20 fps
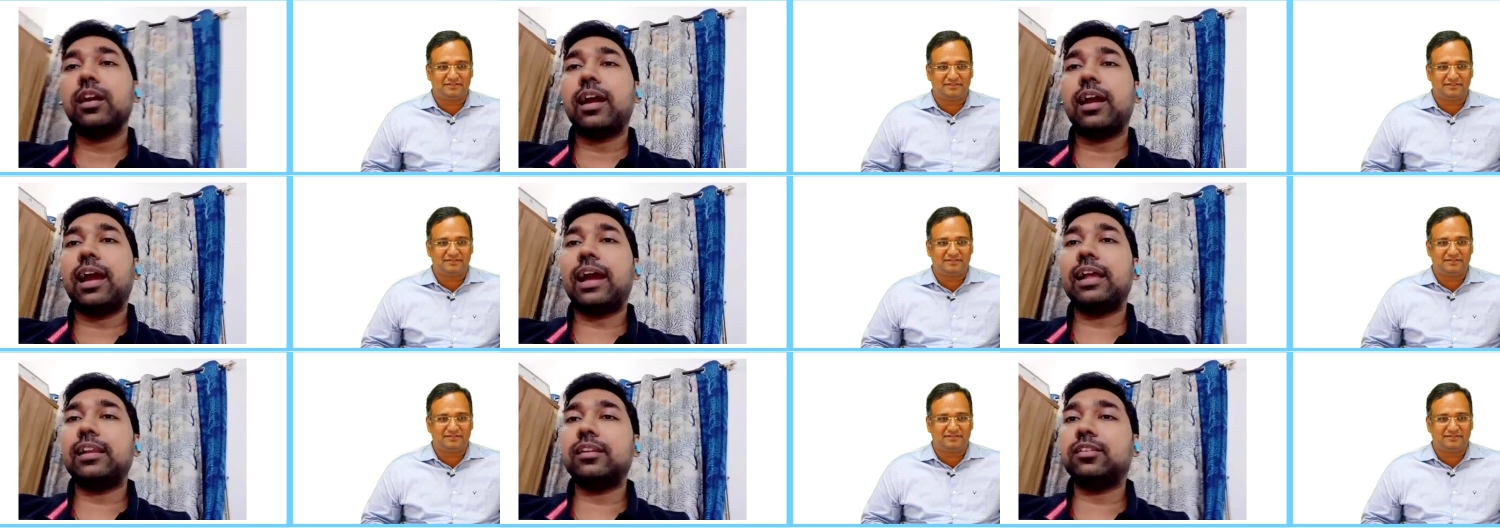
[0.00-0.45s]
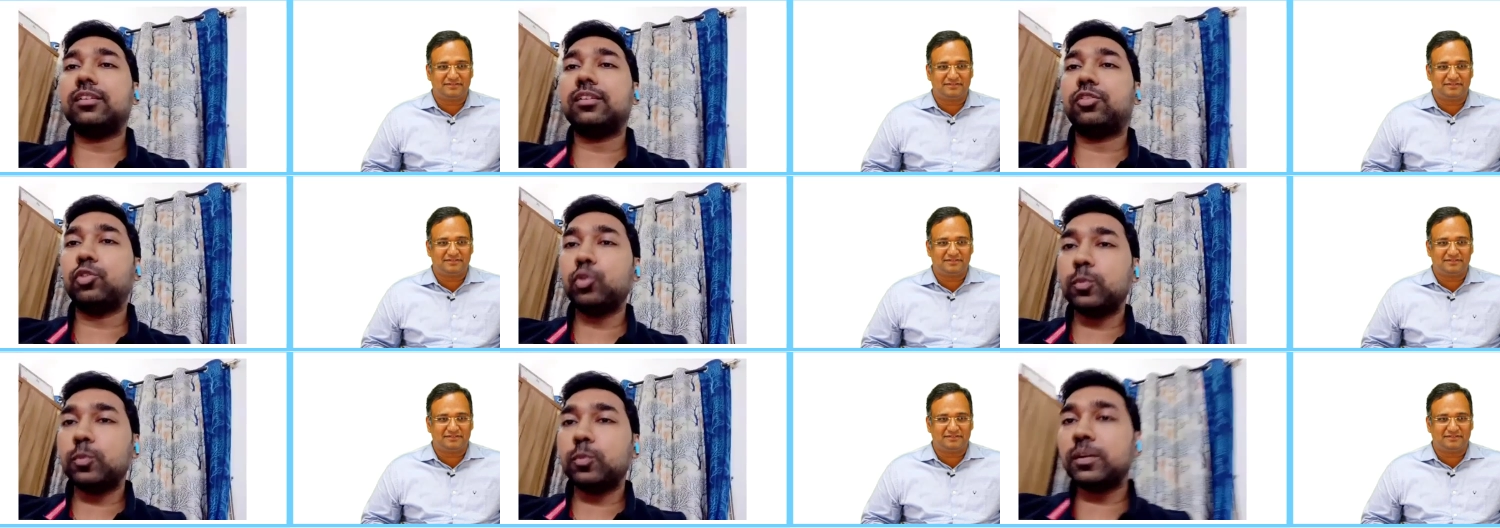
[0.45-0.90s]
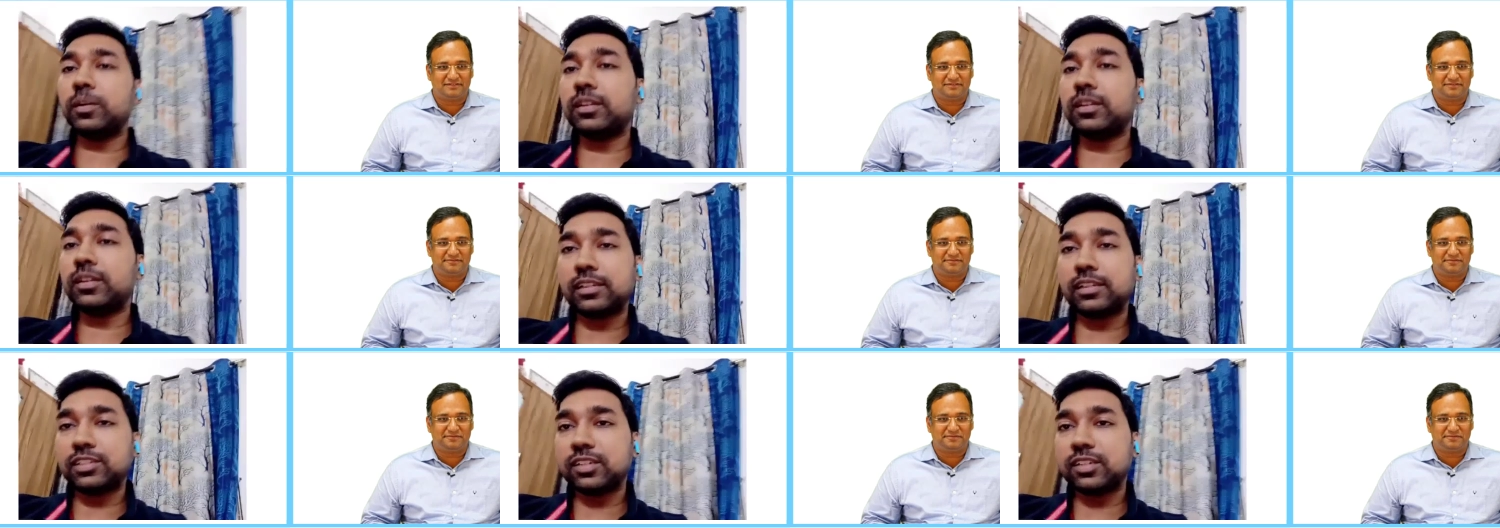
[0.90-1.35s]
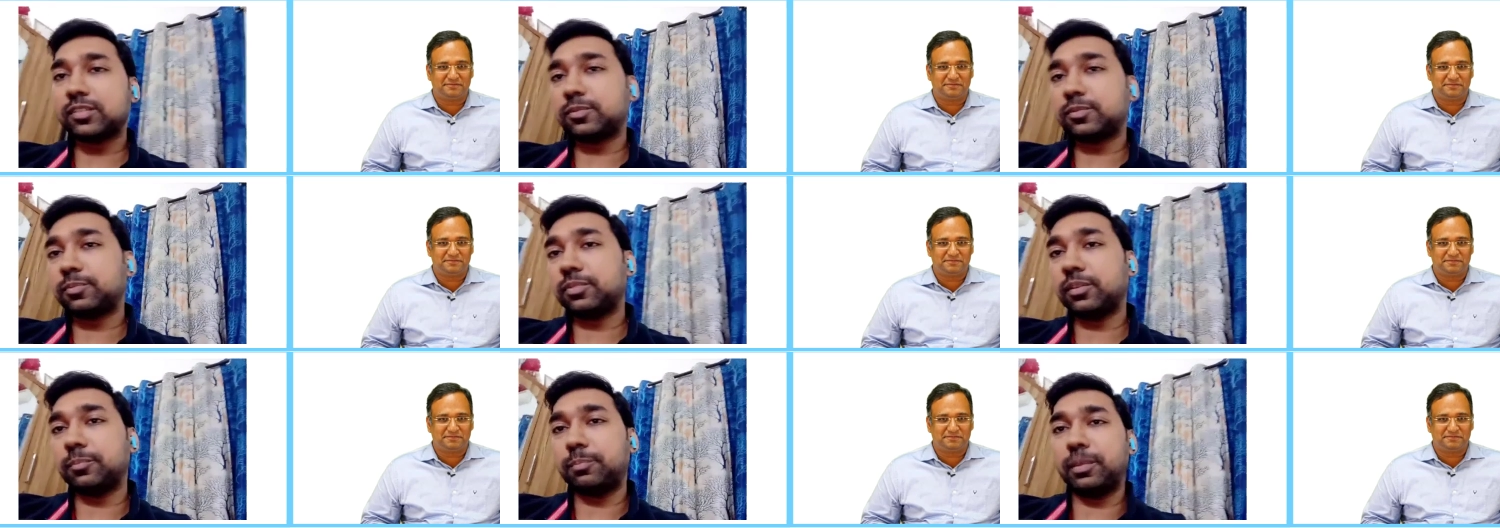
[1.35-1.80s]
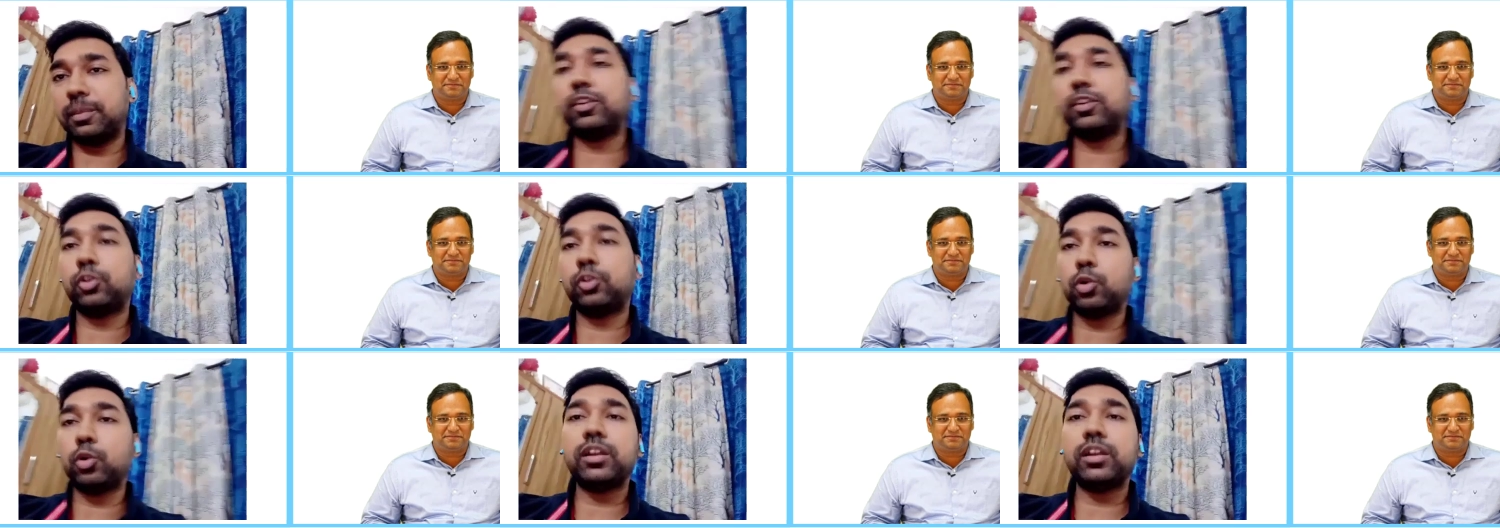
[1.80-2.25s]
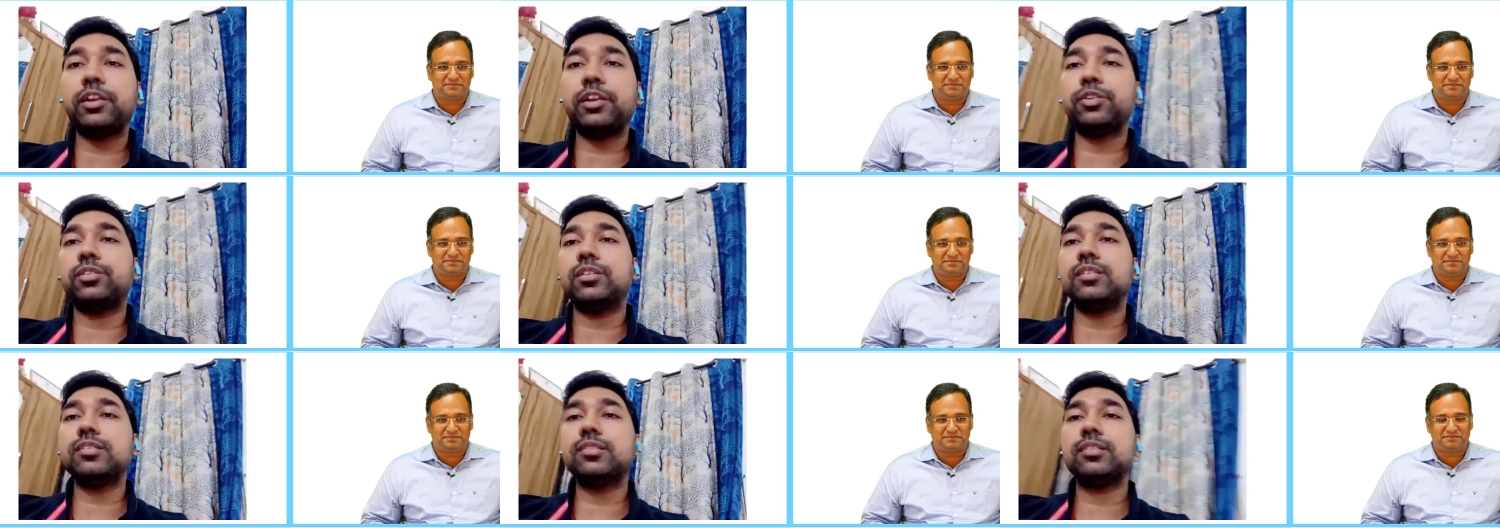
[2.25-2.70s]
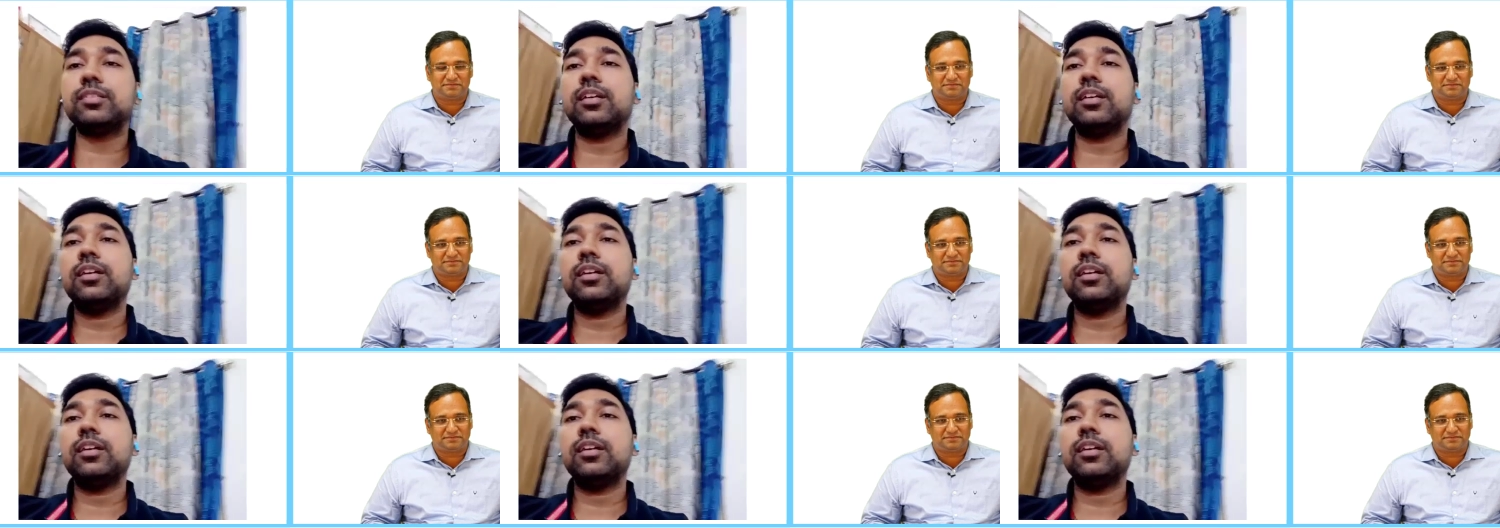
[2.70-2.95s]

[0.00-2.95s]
Speaker 1: I'll 2 months, I'll just be totally into this.